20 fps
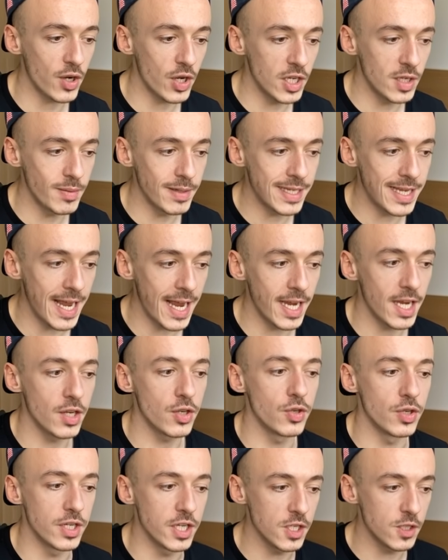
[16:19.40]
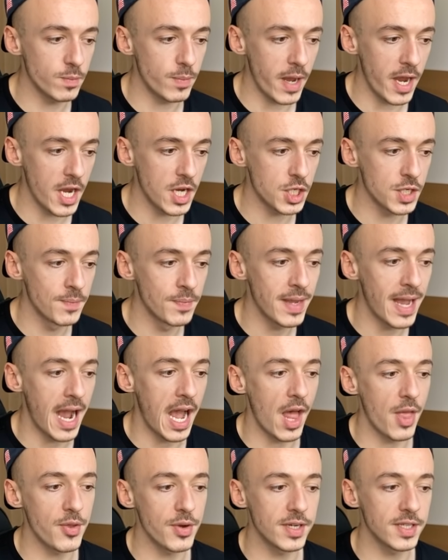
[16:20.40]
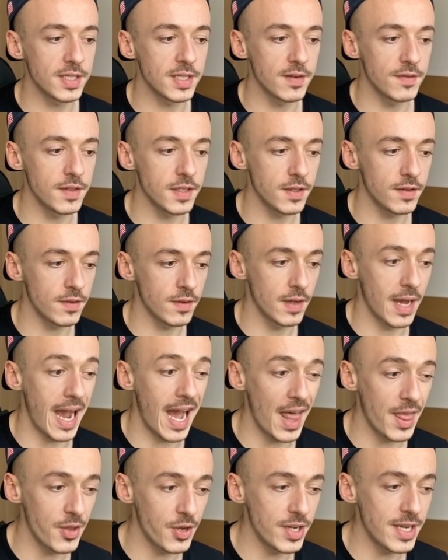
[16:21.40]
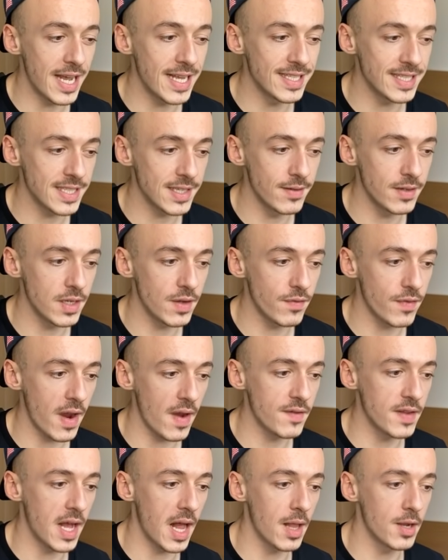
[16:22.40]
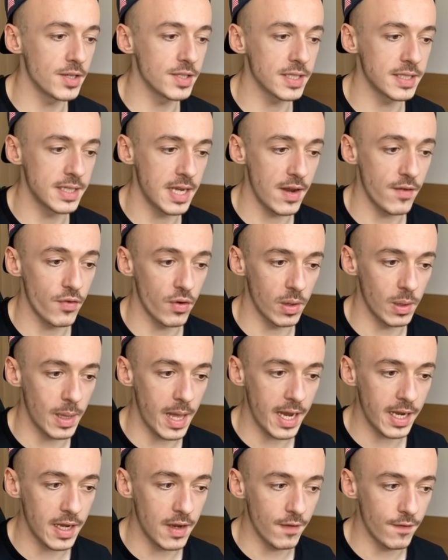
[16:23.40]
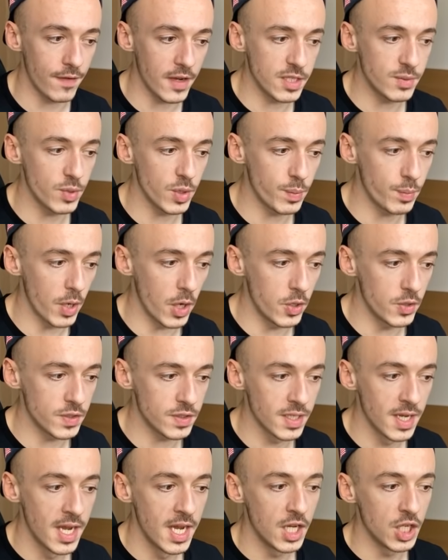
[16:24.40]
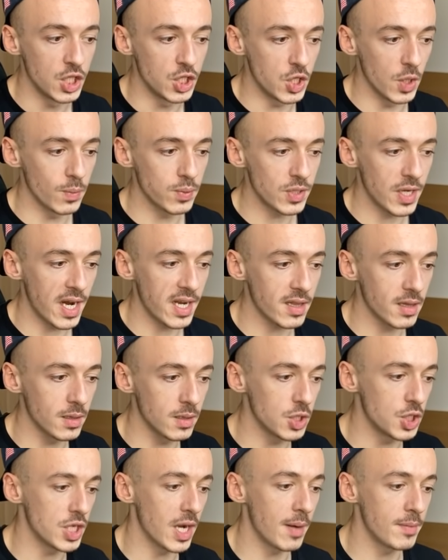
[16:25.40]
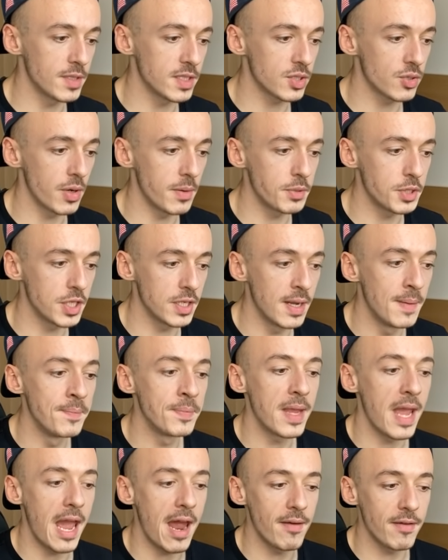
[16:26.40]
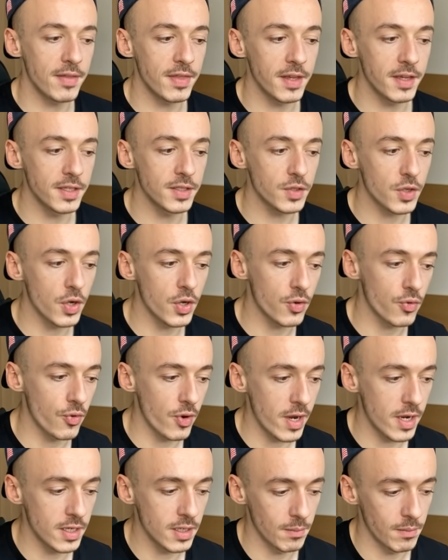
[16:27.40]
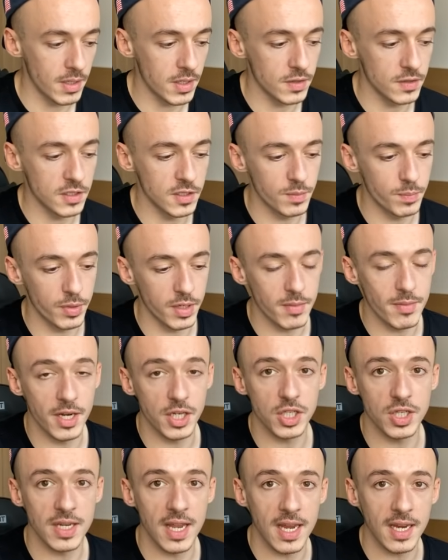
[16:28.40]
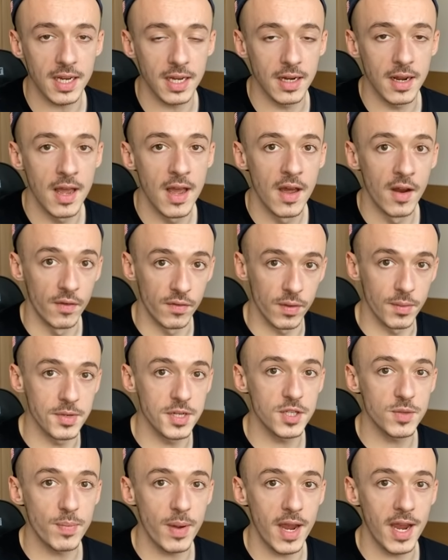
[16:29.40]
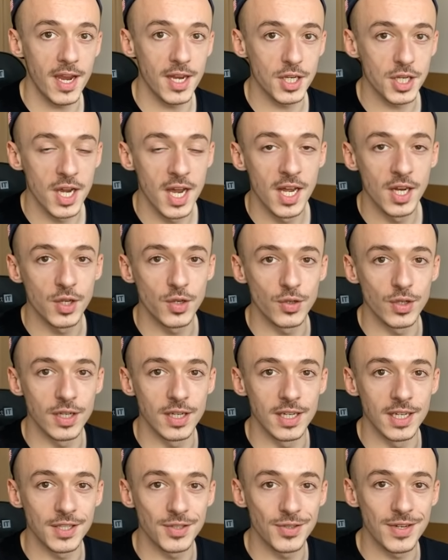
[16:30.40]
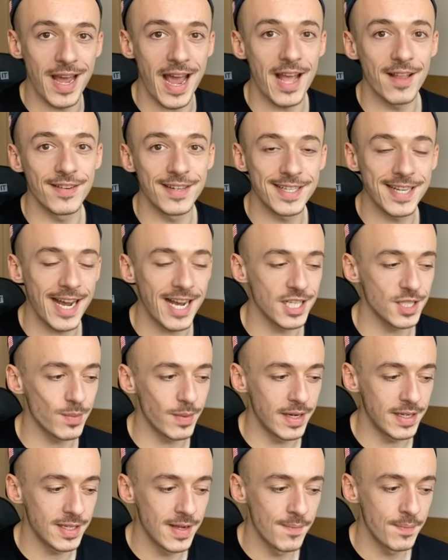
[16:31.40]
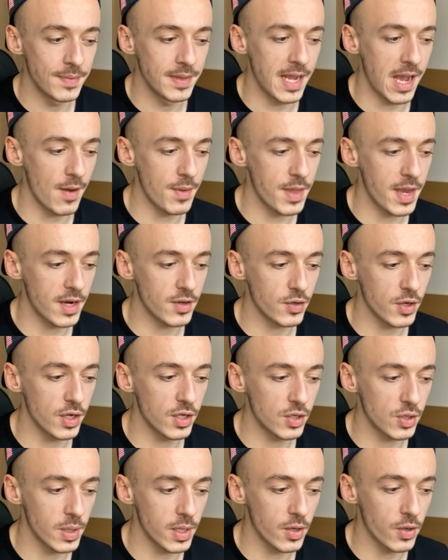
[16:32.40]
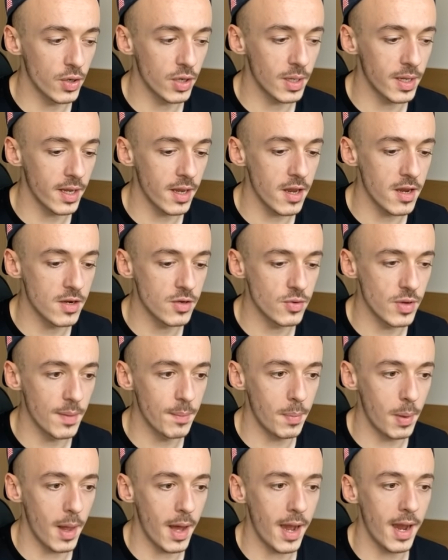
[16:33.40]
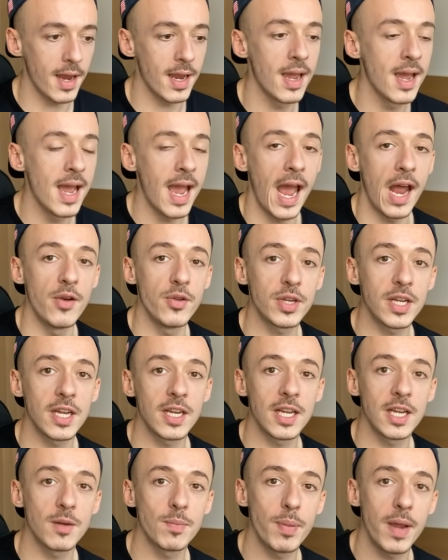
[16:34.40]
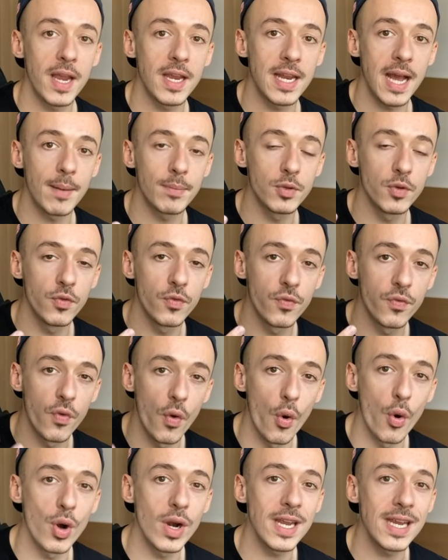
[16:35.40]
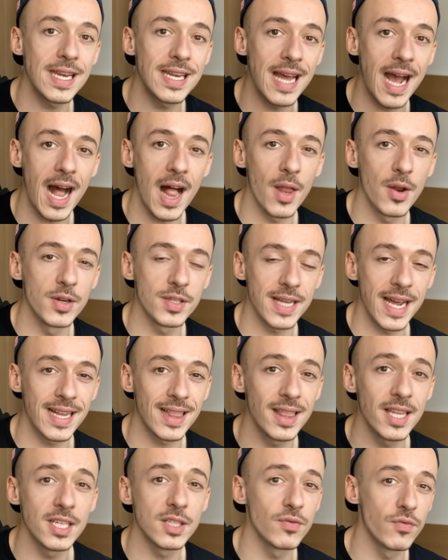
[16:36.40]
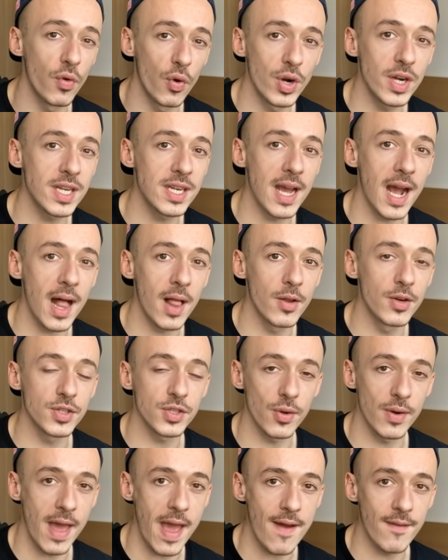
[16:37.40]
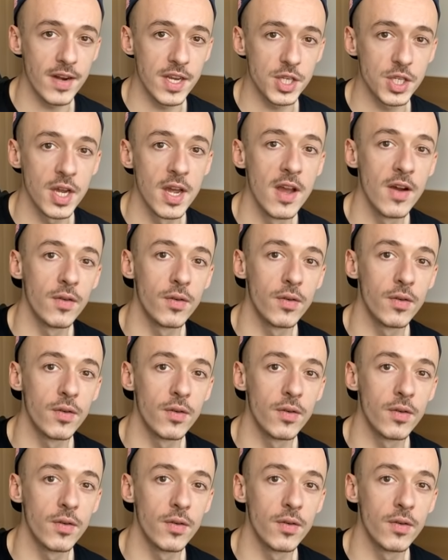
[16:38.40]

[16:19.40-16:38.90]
are going to be taken to this page, one hundred seventy, one hundred seventy-five dollars a day for liking Facebook posts, job title, job description, everything is congruent because it's pretty much taken from this page to the to the advertisement. Now they are going to click on click here to apply, and you can get paid up to forty dollars, at least forty dollars on average